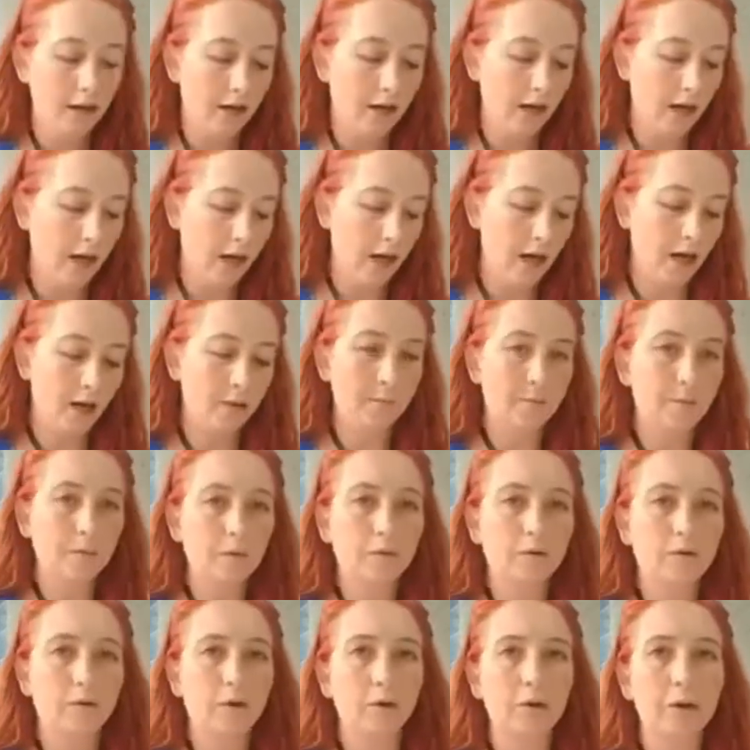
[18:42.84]
Um,
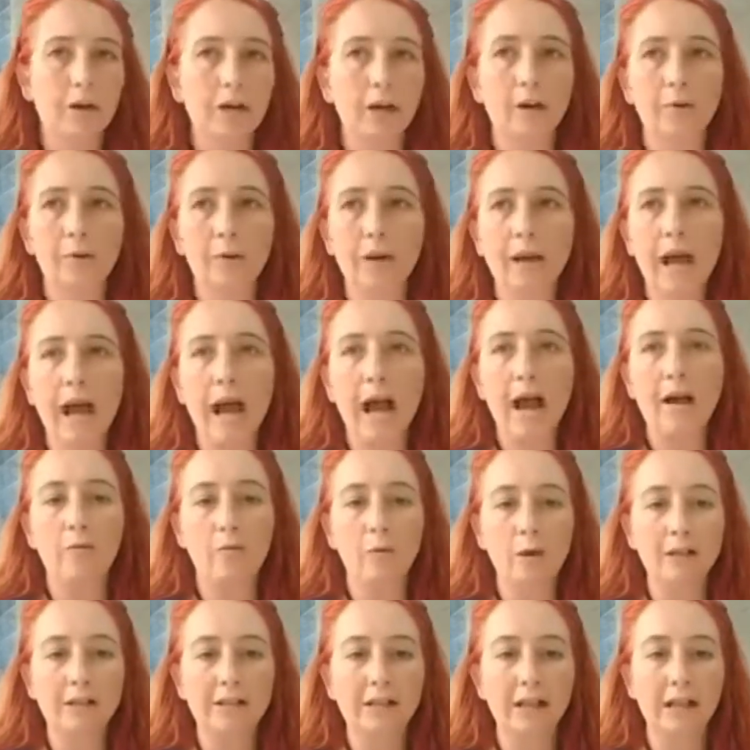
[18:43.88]
so here we have,
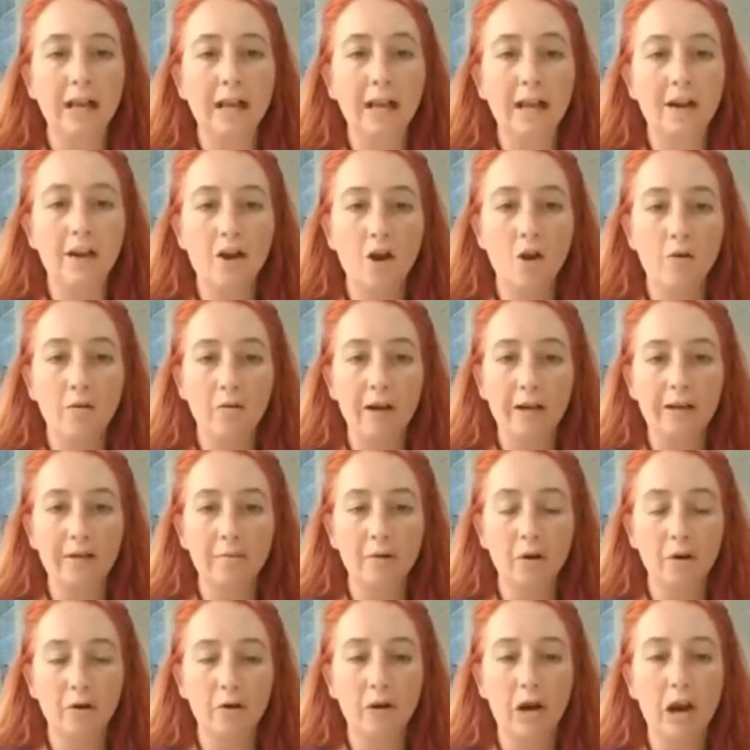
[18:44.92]
once again, no victim,
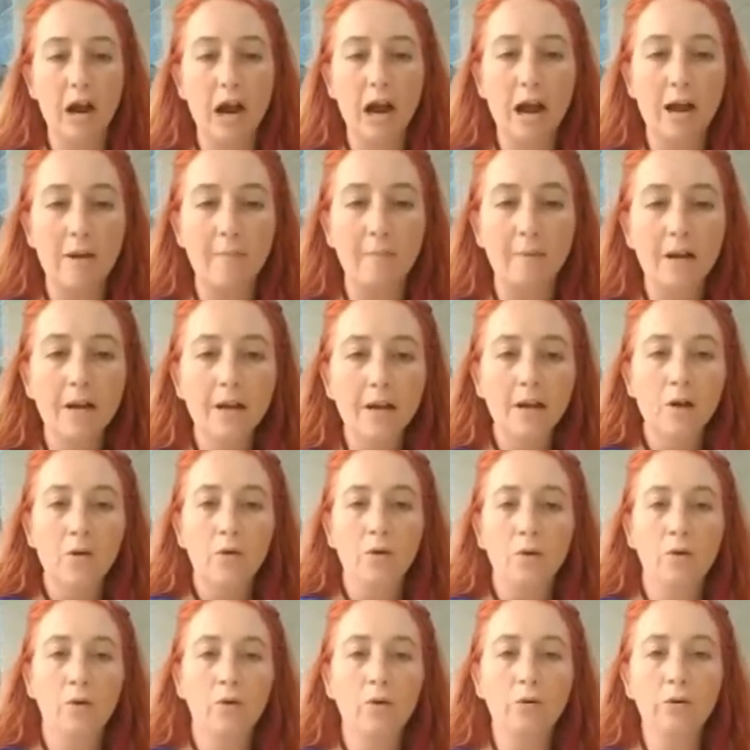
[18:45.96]
no crime.
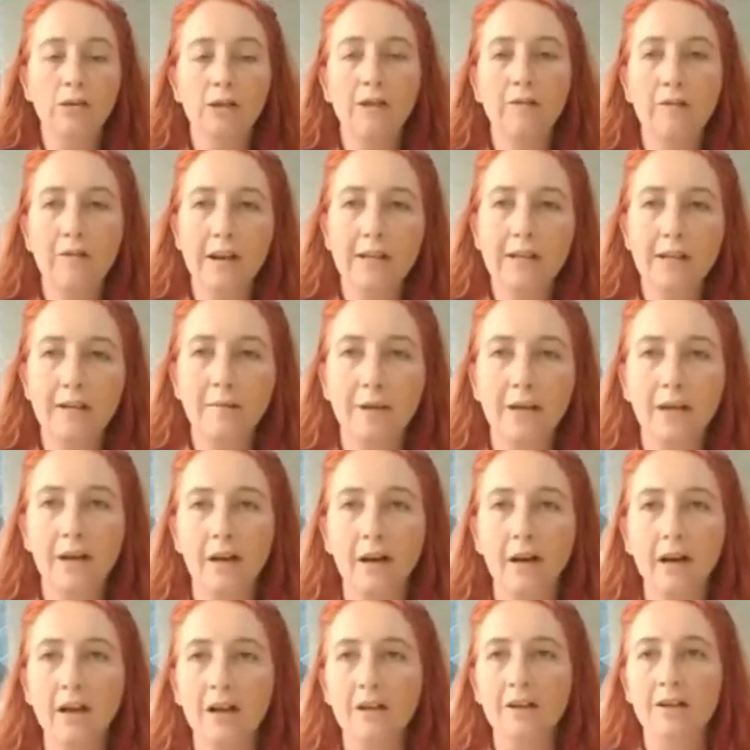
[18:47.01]
Who's the victim
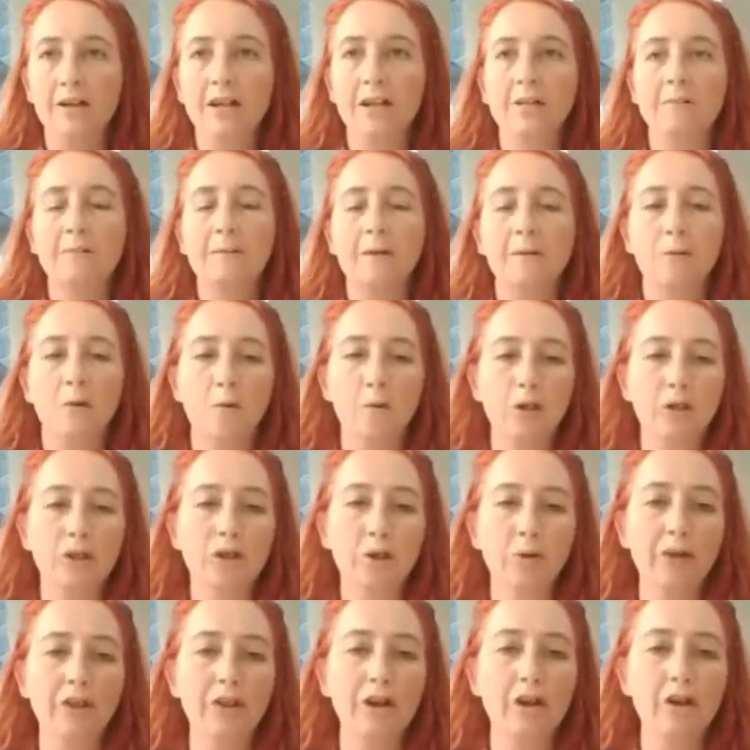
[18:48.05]
here? These people were
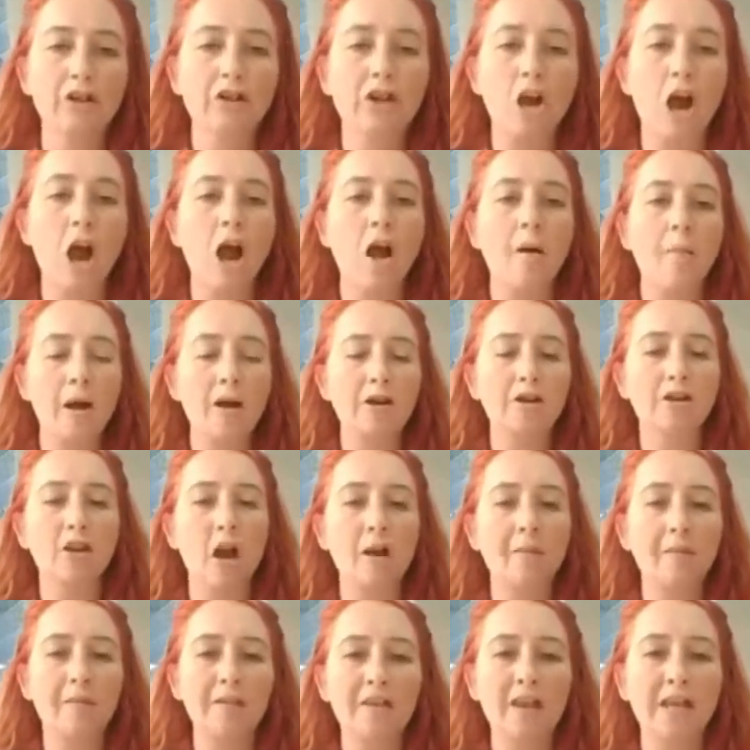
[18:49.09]
doing their job, a
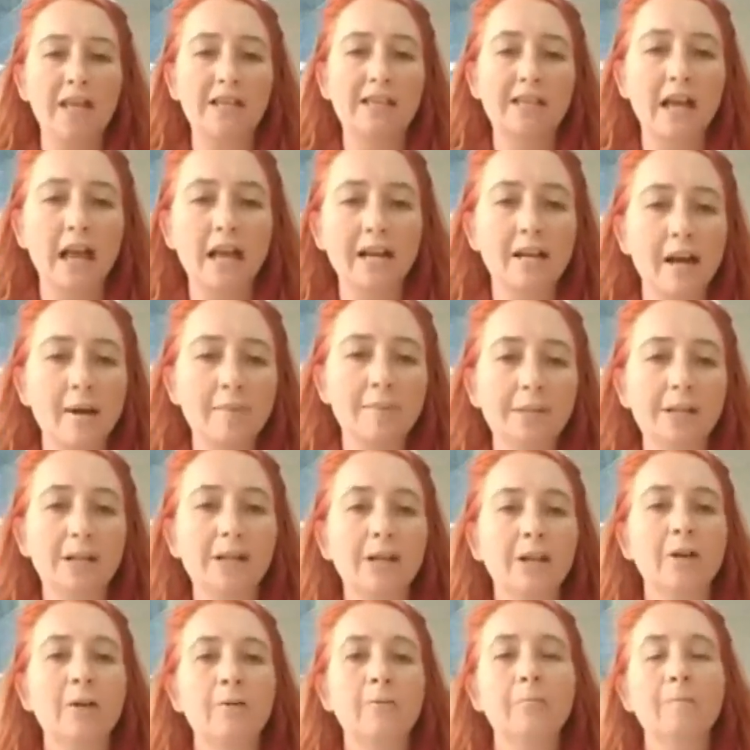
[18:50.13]
job that they signed up to
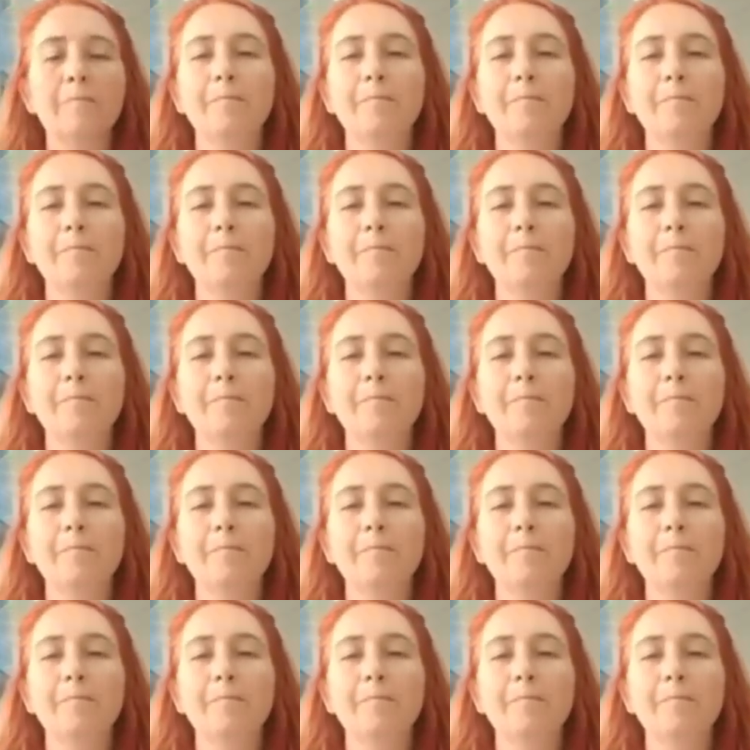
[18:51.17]
do.